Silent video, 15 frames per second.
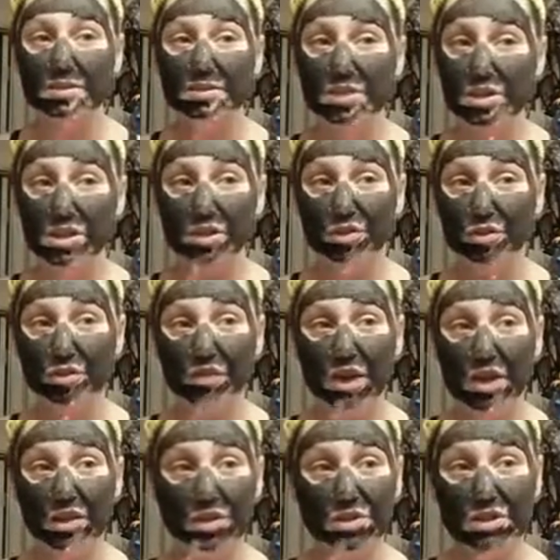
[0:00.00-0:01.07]
if you stick your
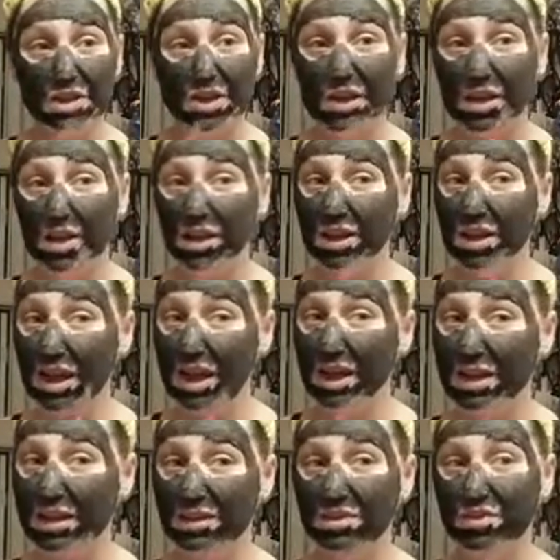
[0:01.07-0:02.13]
fingers in it, it
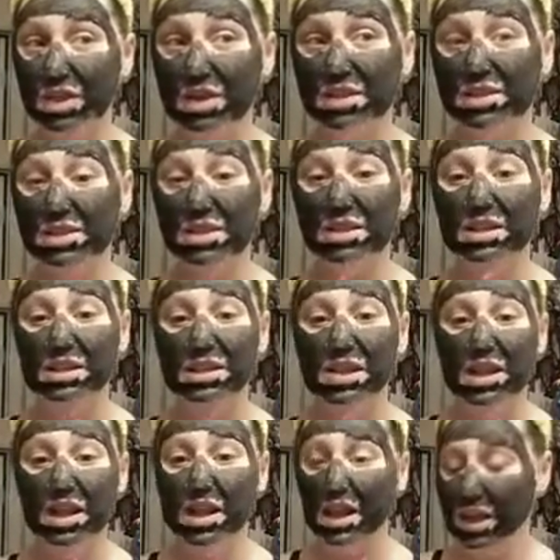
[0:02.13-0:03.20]
activates it,
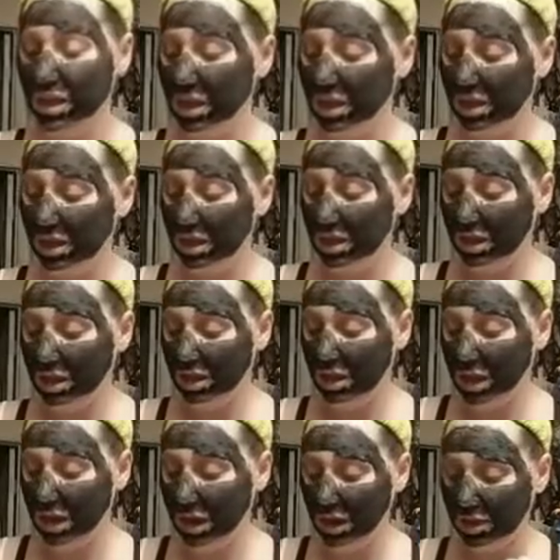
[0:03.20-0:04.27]

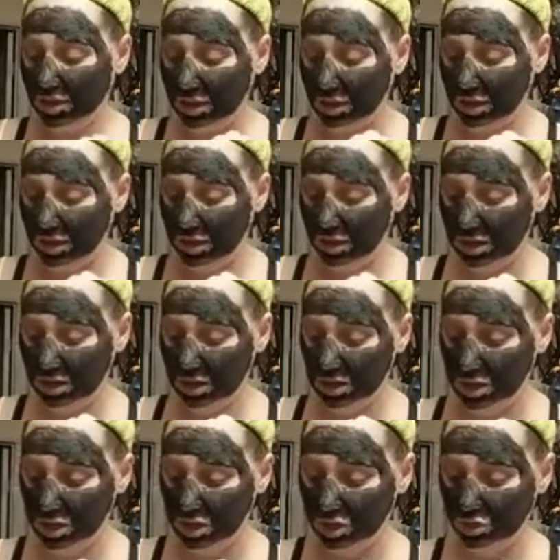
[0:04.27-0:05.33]
and then
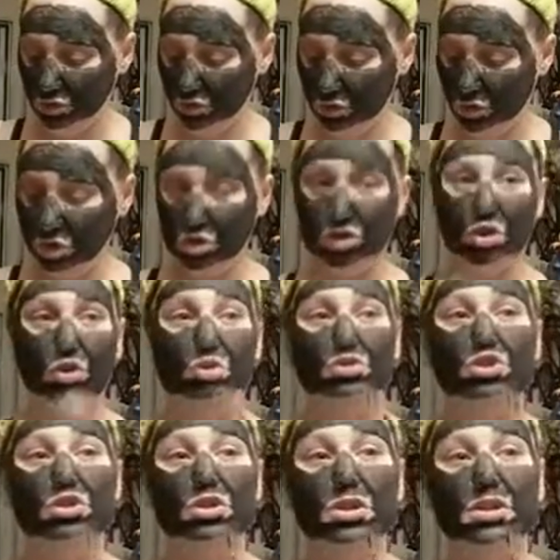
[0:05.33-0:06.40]
you've ruined your whole
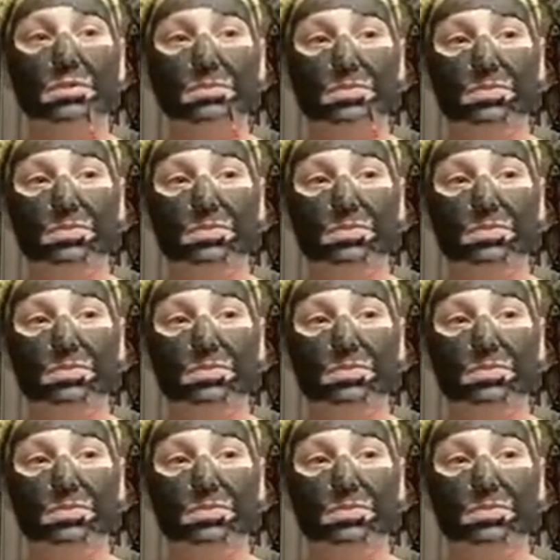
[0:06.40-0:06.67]
jar.